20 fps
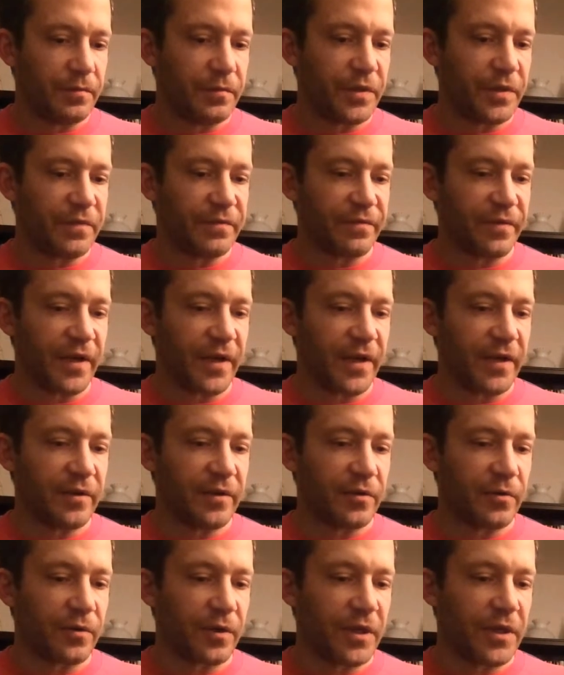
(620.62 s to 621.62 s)
B flat
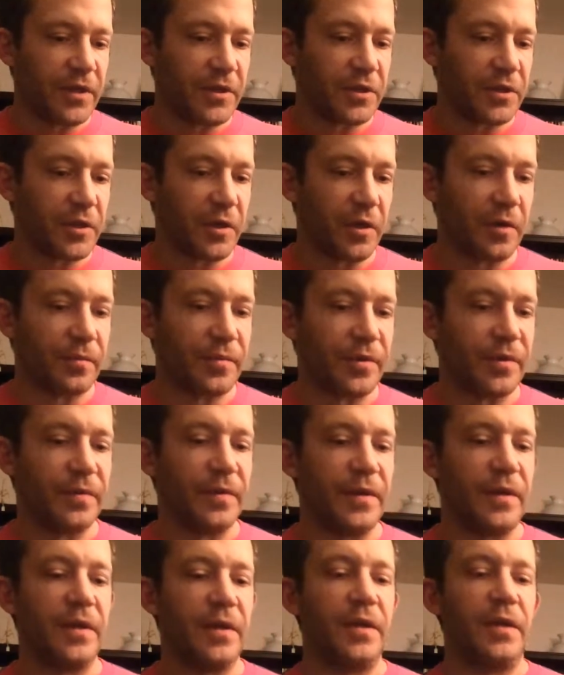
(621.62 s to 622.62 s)
or A sharp.
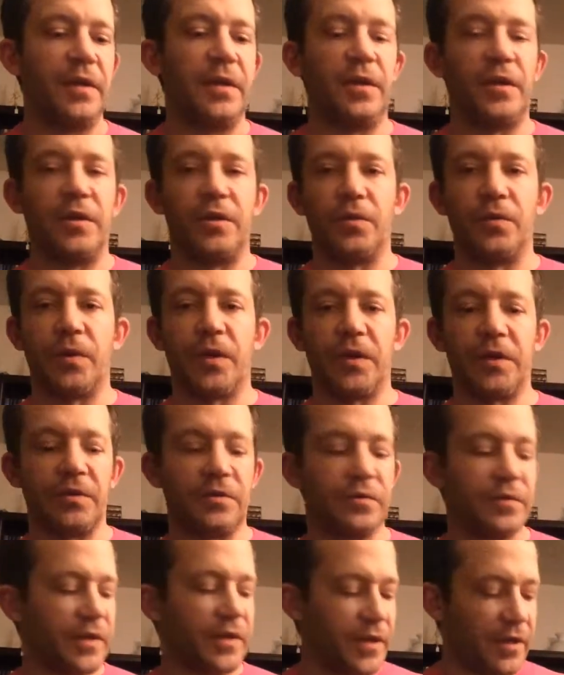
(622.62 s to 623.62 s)
You want to
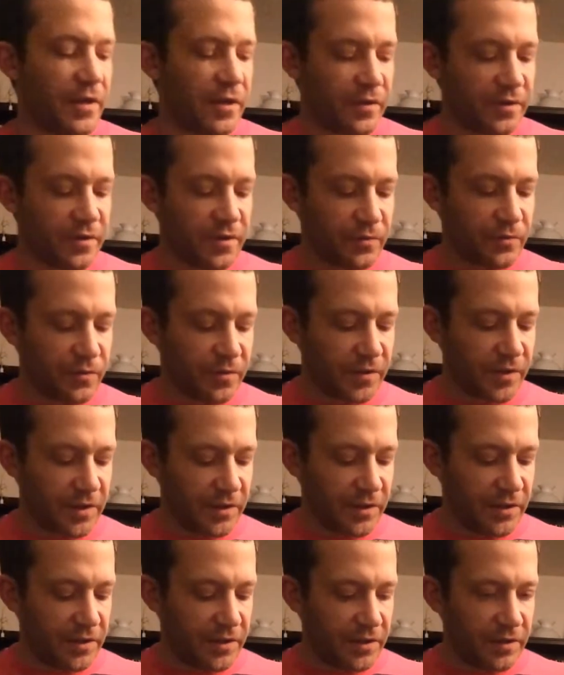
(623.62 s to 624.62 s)
do that also with
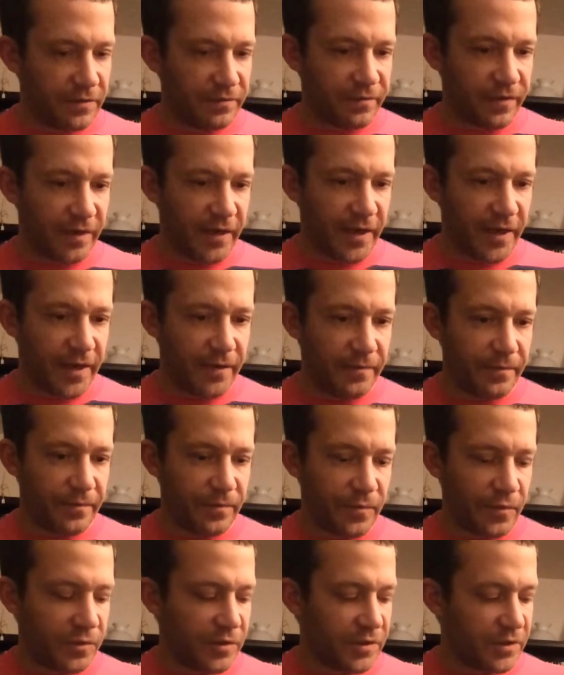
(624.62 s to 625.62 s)
like the E flat
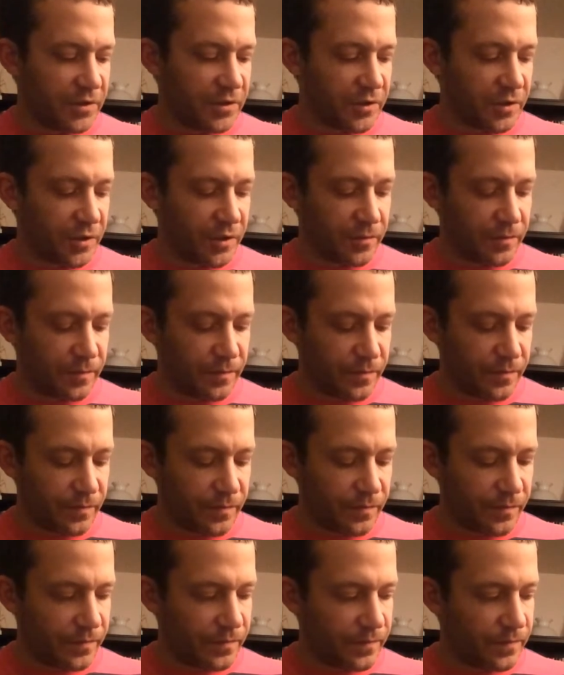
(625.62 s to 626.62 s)
or D sharp.
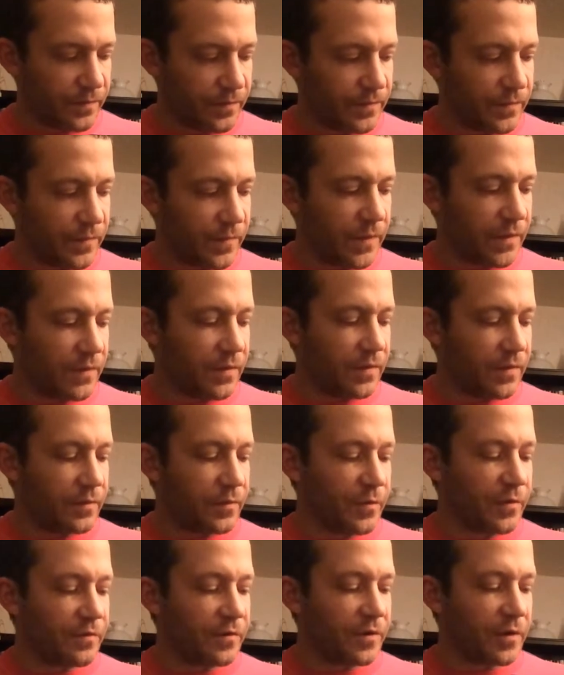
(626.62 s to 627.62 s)

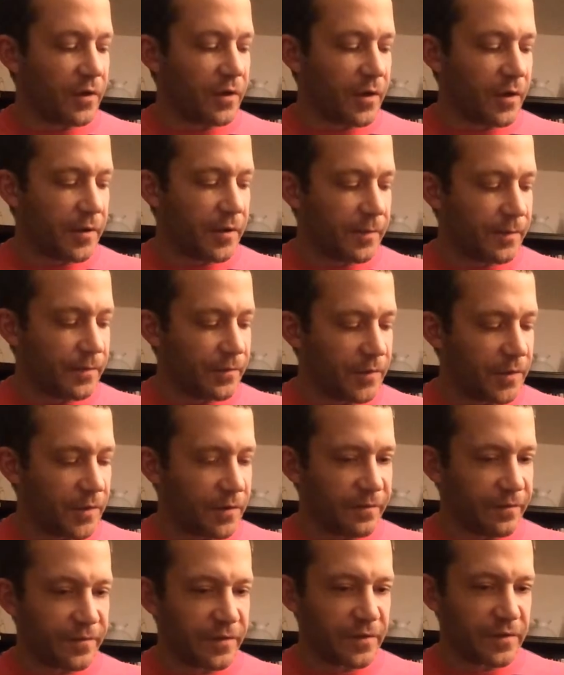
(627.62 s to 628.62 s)
Moving along to
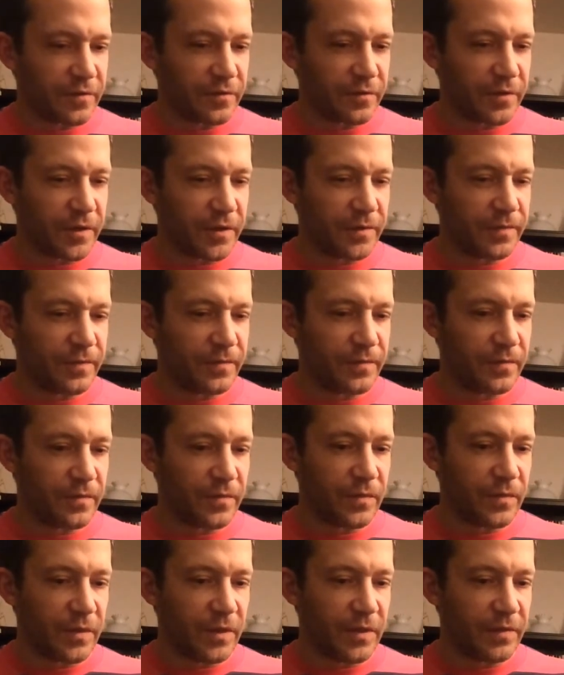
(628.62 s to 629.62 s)
the 5th
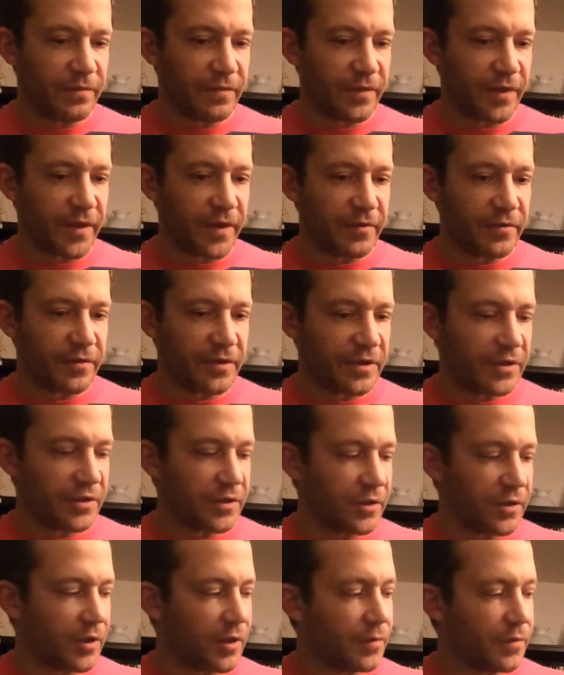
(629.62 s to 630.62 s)
string, E flat or D
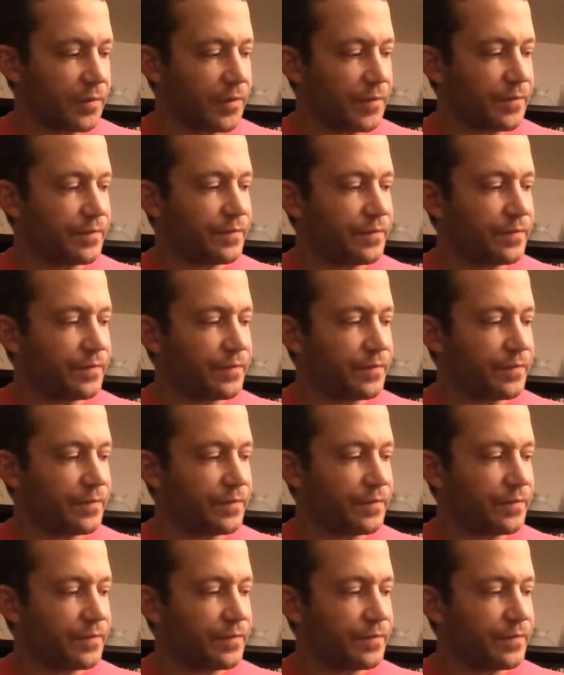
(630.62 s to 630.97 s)
sharp.